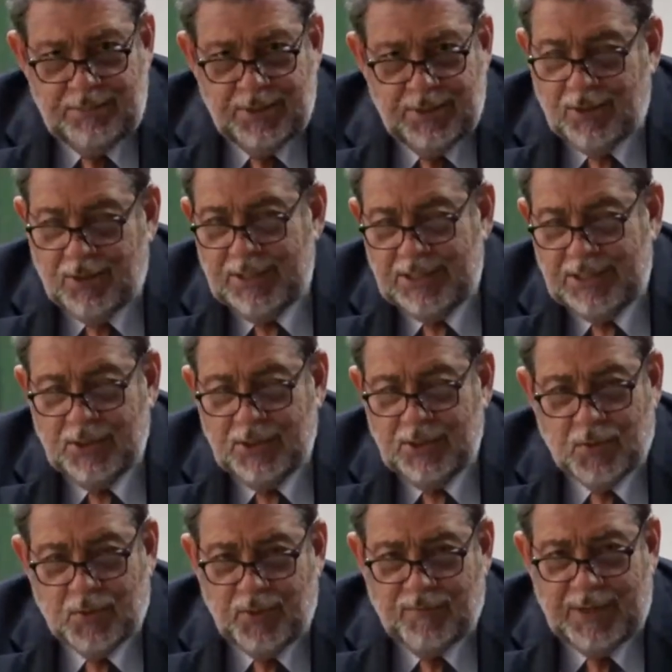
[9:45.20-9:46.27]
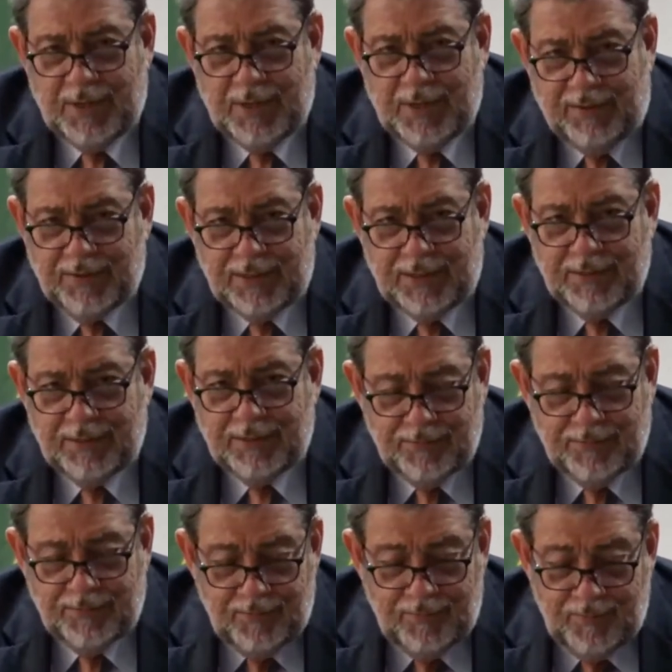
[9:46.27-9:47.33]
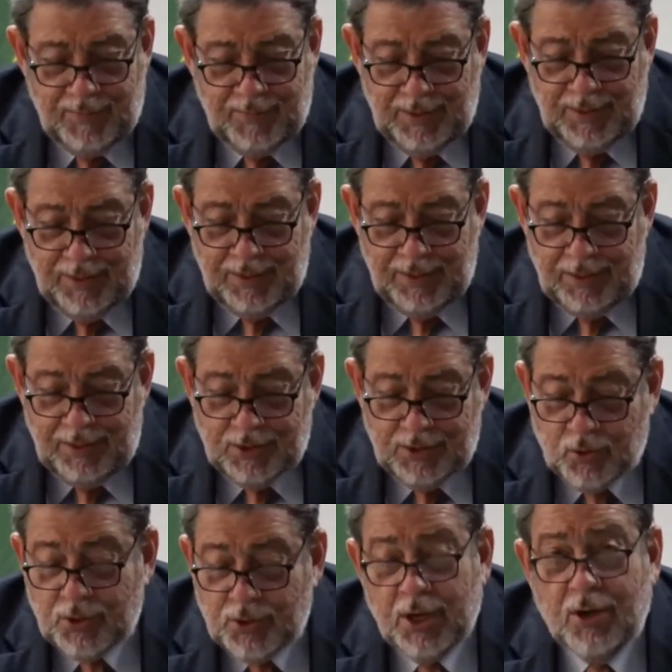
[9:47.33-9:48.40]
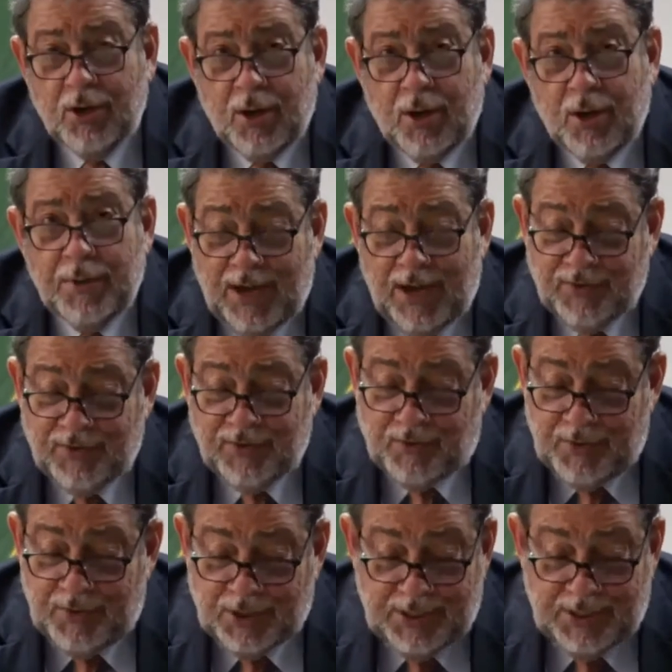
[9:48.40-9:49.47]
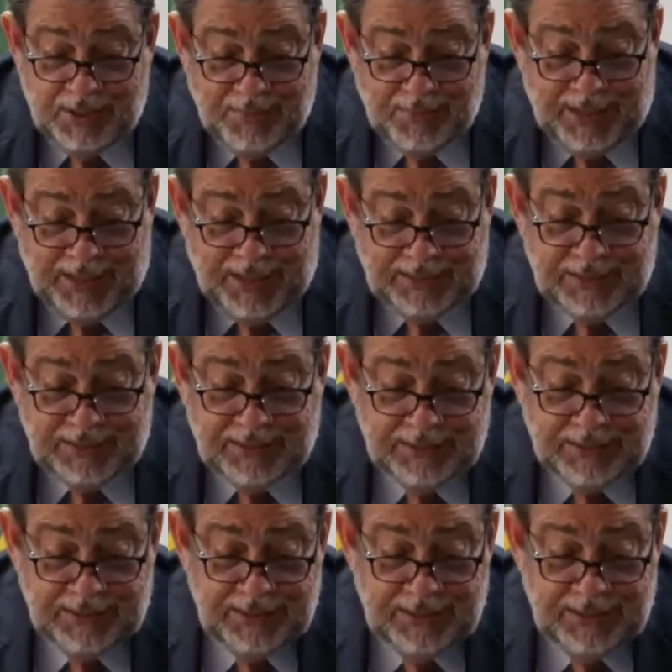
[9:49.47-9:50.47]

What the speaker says: because this is what we have been having. Socioeconomic transformation demands